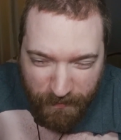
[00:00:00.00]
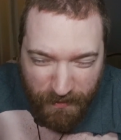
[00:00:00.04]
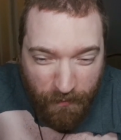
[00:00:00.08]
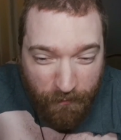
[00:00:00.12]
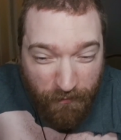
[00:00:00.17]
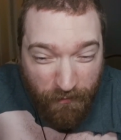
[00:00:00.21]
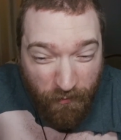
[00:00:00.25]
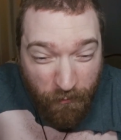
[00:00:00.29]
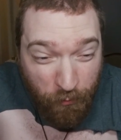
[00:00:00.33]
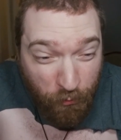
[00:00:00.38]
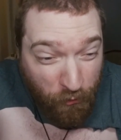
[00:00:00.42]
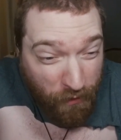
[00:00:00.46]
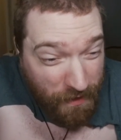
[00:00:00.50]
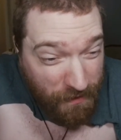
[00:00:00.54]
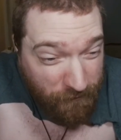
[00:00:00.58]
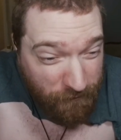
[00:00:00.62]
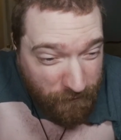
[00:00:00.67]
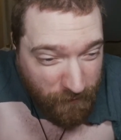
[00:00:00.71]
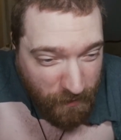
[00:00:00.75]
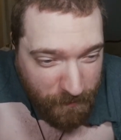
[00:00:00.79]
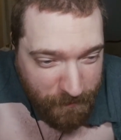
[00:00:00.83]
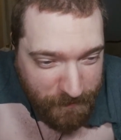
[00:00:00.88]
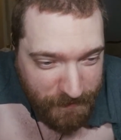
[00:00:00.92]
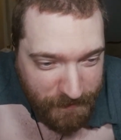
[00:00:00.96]
bit of a break
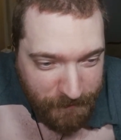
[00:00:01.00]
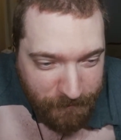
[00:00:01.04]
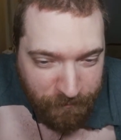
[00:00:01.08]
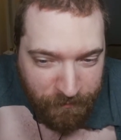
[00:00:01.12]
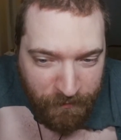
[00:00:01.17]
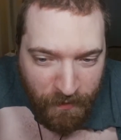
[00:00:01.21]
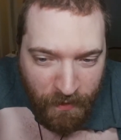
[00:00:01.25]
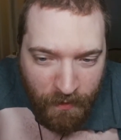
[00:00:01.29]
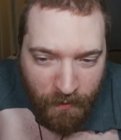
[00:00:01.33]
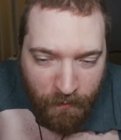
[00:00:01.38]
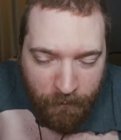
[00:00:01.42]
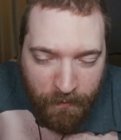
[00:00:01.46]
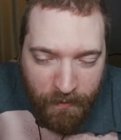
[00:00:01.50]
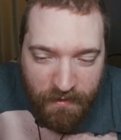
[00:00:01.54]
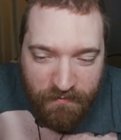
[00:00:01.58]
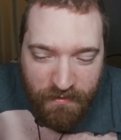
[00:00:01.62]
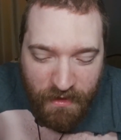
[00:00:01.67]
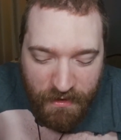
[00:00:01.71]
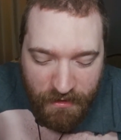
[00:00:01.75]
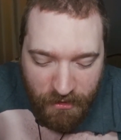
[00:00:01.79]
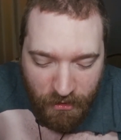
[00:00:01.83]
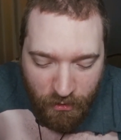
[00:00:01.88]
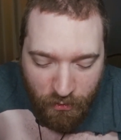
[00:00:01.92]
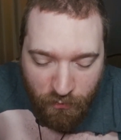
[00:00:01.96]
from it because
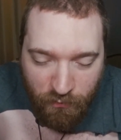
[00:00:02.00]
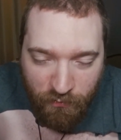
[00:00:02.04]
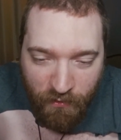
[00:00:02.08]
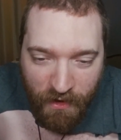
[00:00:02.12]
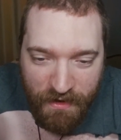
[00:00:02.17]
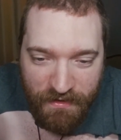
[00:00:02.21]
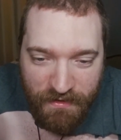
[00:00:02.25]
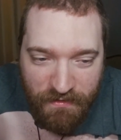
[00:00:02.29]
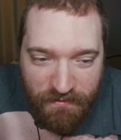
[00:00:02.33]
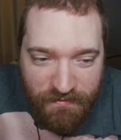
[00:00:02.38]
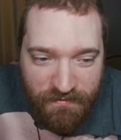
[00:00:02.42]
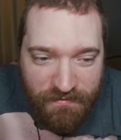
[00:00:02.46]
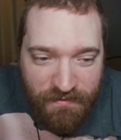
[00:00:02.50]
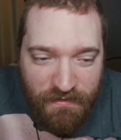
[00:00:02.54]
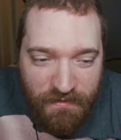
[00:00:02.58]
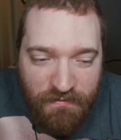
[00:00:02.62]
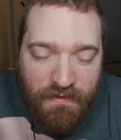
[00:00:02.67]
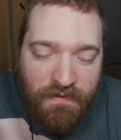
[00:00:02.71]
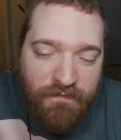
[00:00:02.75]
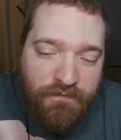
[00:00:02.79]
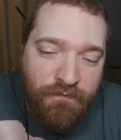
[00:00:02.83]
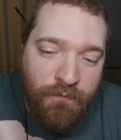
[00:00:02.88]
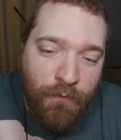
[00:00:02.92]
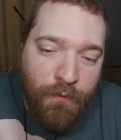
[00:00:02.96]
I had to grind
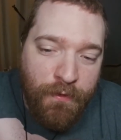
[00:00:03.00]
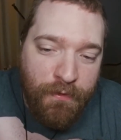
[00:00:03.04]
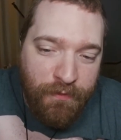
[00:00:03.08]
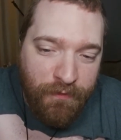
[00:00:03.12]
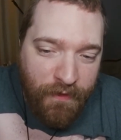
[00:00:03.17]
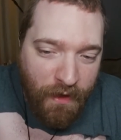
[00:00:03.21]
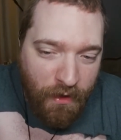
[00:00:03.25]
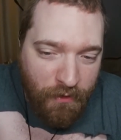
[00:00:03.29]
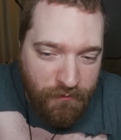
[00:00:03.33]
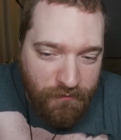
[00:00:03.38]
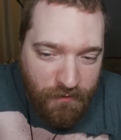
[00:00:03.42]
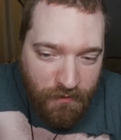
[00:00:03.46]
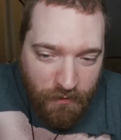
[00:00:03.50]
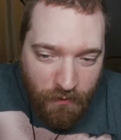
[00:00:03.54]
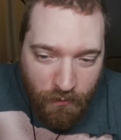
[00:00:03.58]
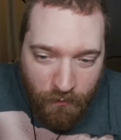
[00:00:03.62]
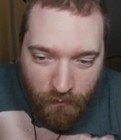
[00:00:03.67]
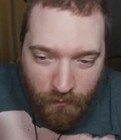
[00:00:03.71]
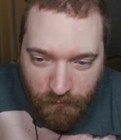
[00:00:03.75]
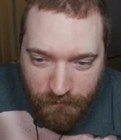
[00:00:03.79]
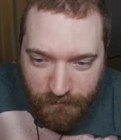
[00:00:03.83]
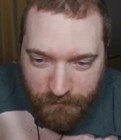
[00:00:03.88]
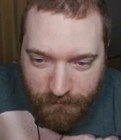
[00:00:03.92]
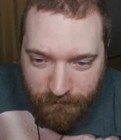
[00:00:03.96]
64,000
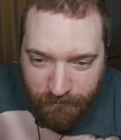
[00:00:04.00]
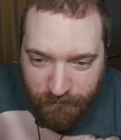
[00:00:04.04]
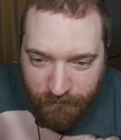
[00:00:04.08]
gold,